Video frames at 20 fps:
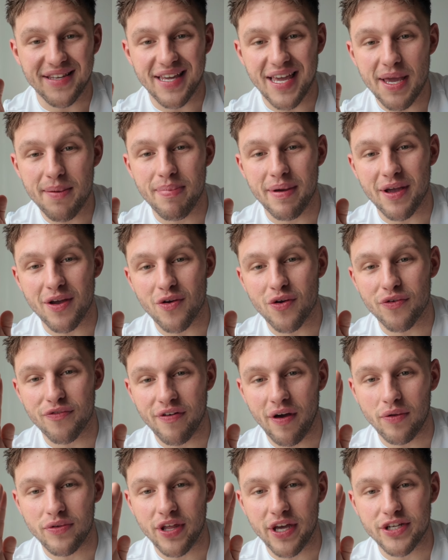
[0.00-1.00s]
and keeping a good
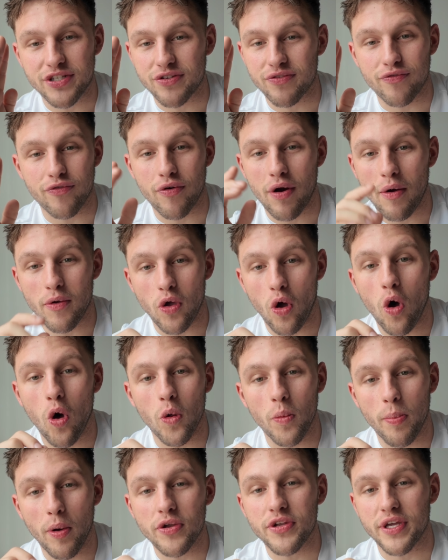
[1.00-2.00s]
foundation throughout your
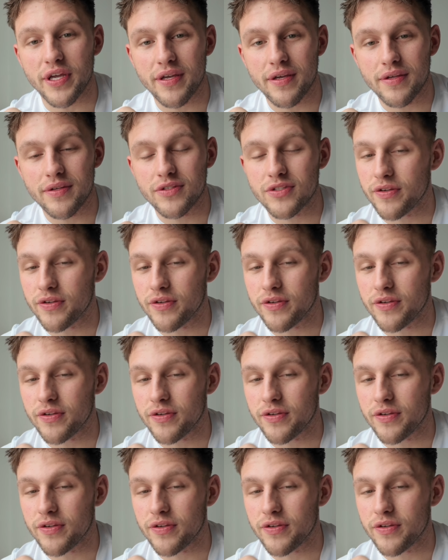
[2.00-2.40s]
whole body.